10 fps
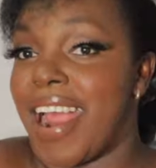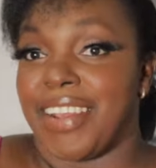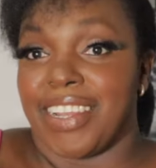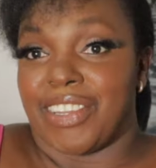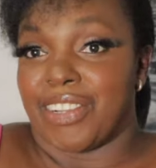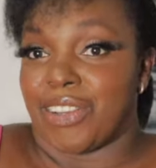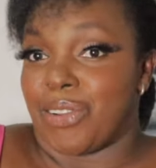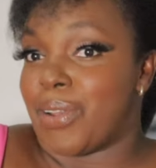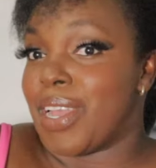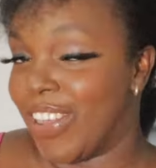I really don't
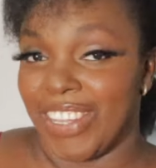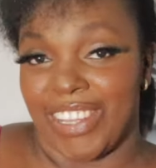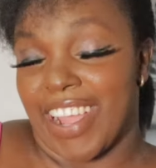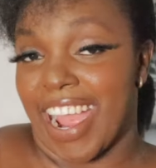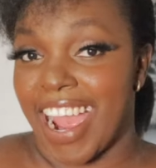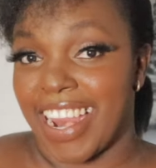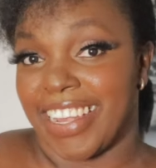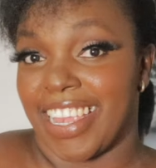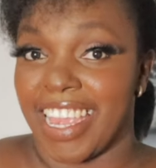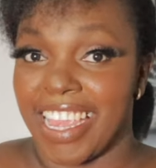know what hole you
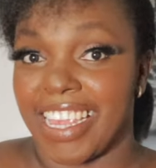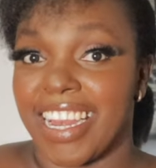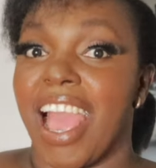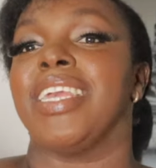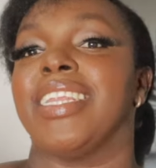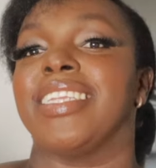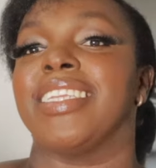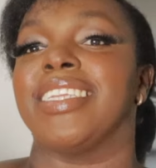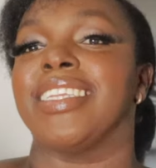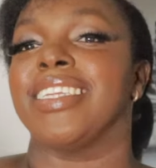are in.
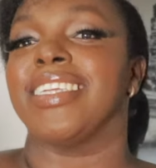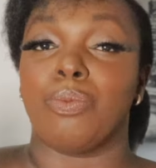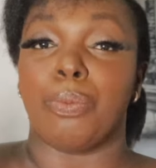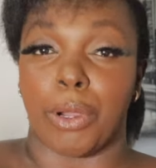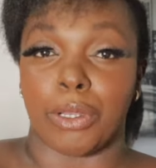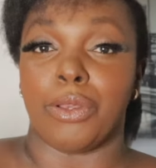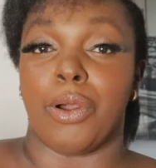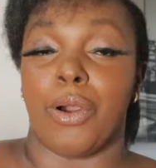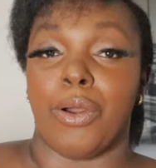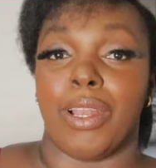It's spot
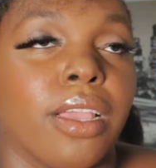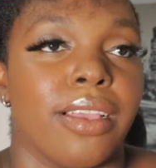on.